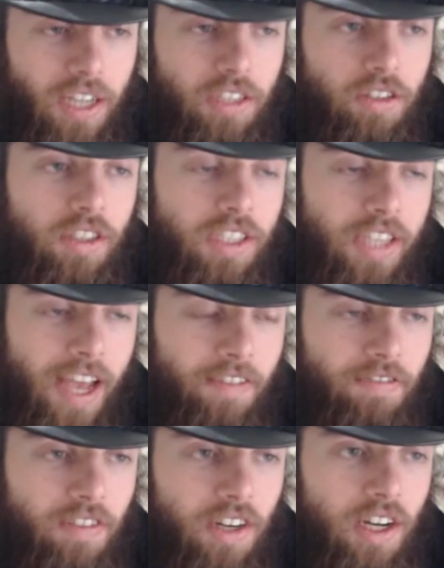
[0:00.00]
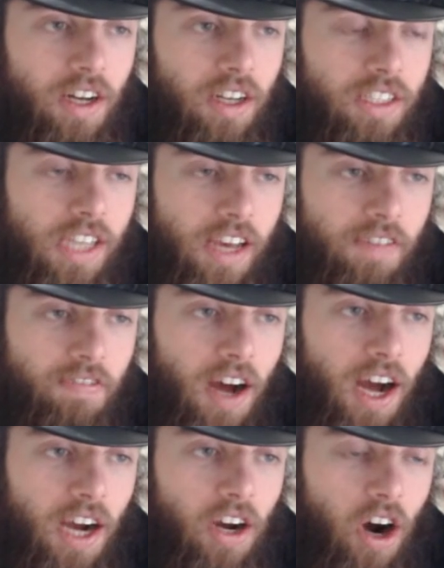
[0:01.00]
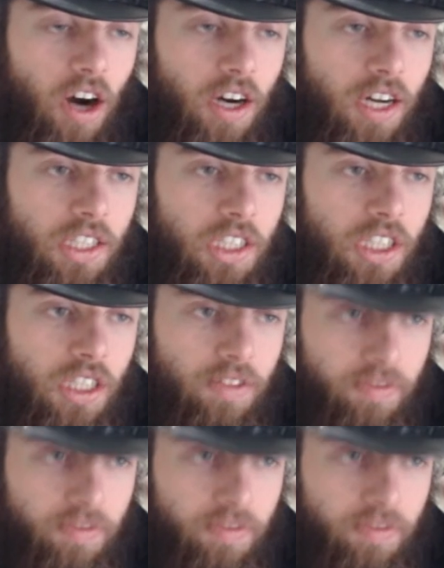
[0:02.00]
to save, save uh, Carnage.